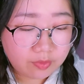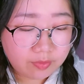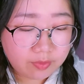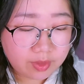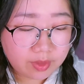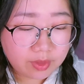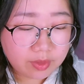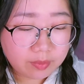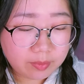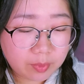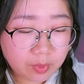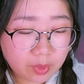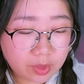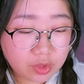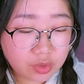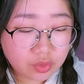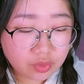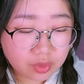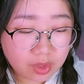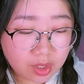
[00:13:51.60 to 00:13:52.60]
You feel
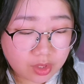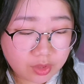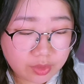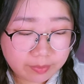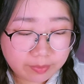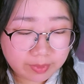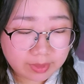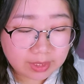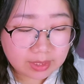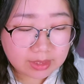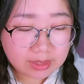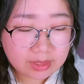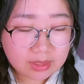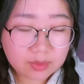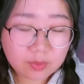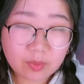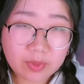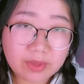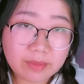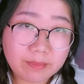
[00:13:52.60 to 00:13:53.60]
more drawn to
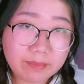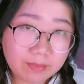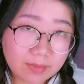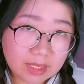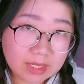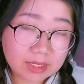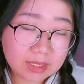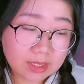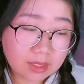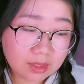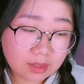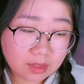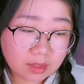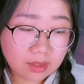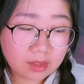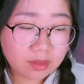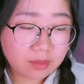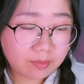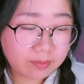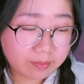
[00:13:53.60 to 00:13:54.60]
places with
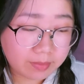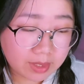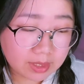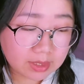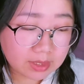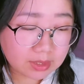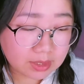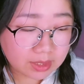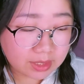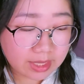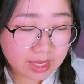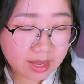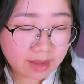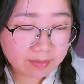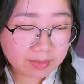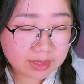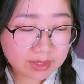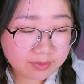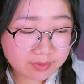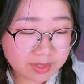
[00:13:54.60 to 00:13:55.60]
busy, bustling
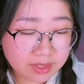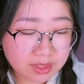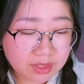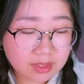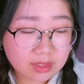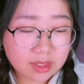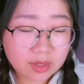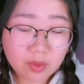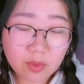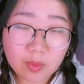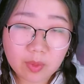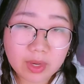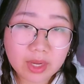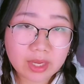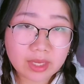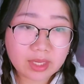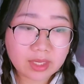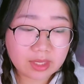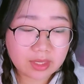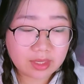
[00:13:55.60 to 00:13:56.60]
atmospheres than
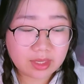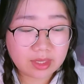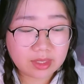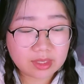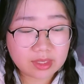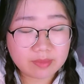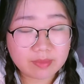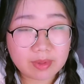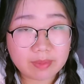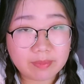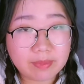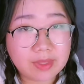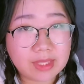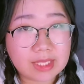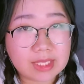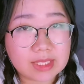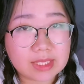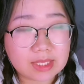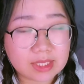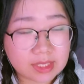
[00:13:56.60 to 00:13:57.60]
quiet, intimate
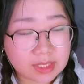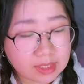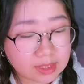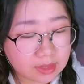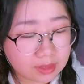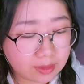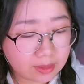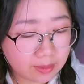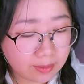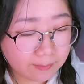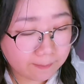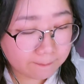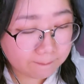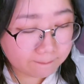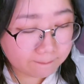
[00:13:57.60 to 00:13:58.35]
places.